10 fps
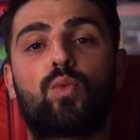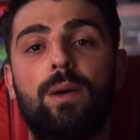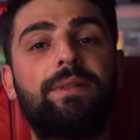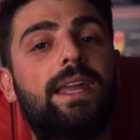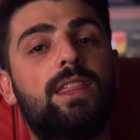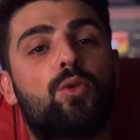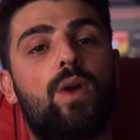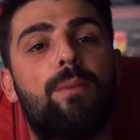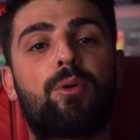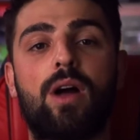to replicate the
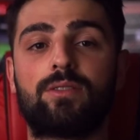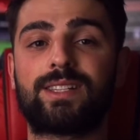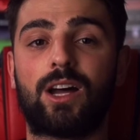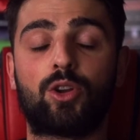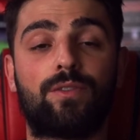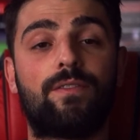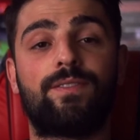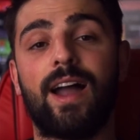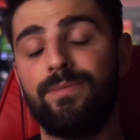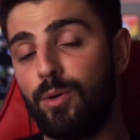wraparound sound of a
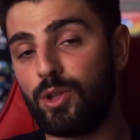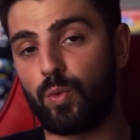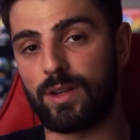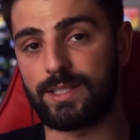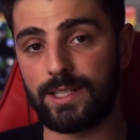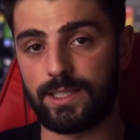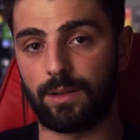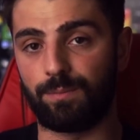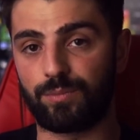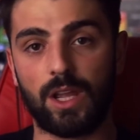five point one
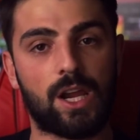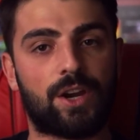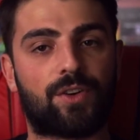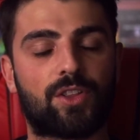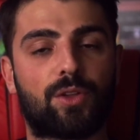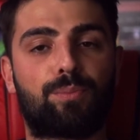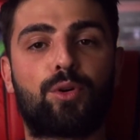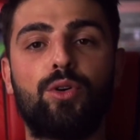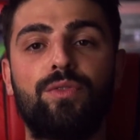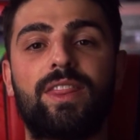system. Further
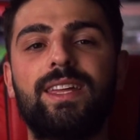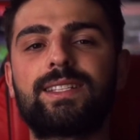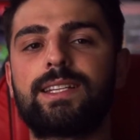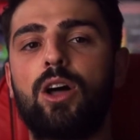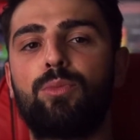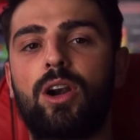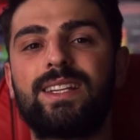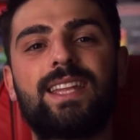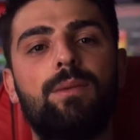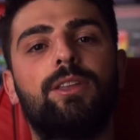proof, this soundbar
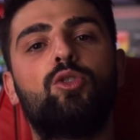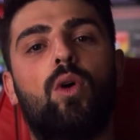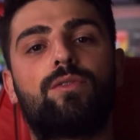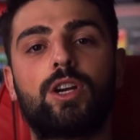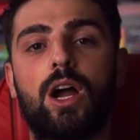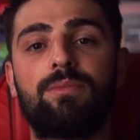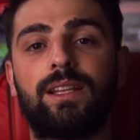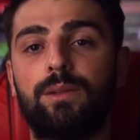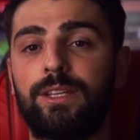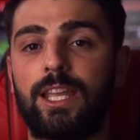is aiming to overcome
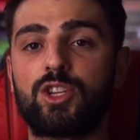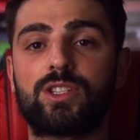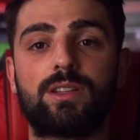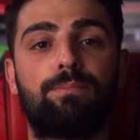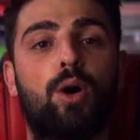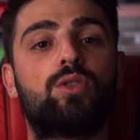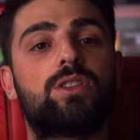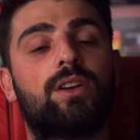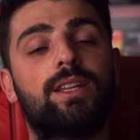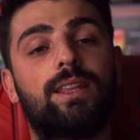the limitations
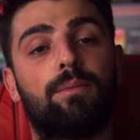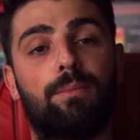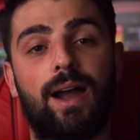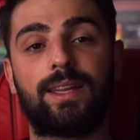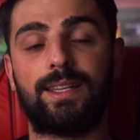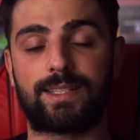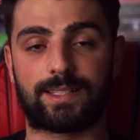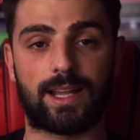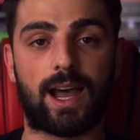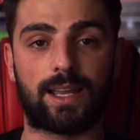imposed on it by its
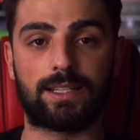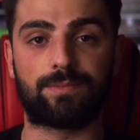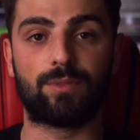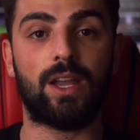size.